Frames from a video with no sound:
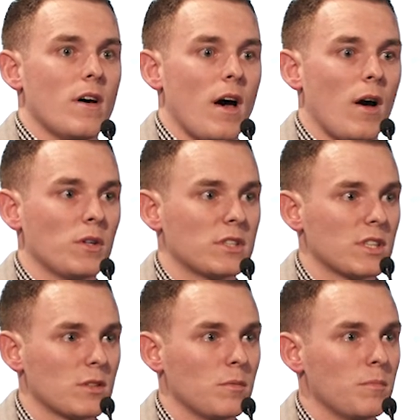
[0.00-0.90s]
how the
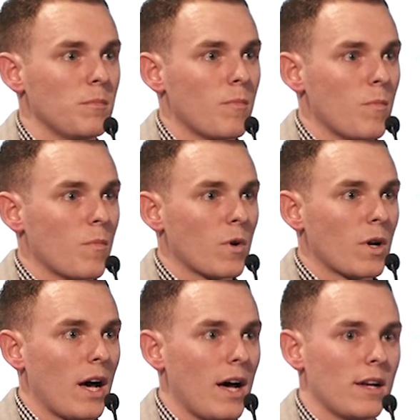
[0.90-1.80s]
system
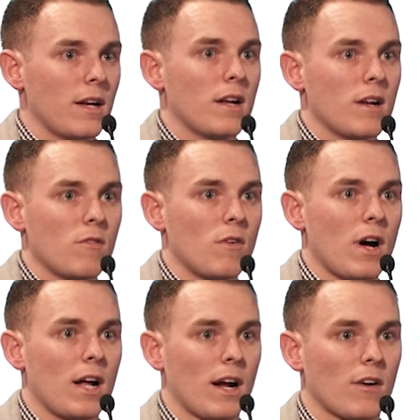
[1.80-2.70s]
can
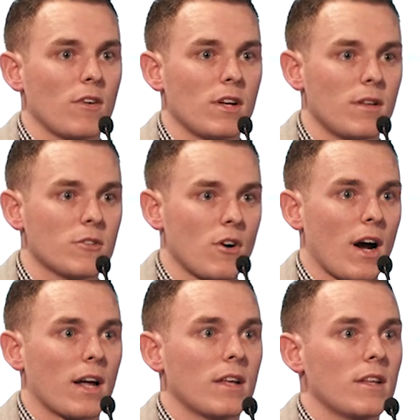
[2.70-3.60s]
and accurately
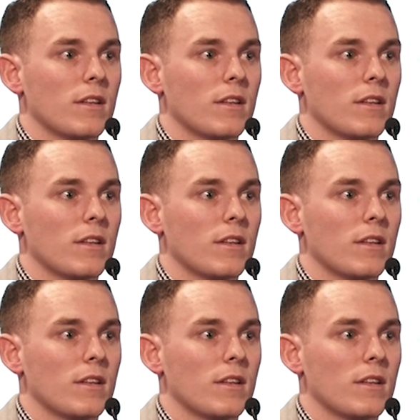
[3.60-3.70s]
track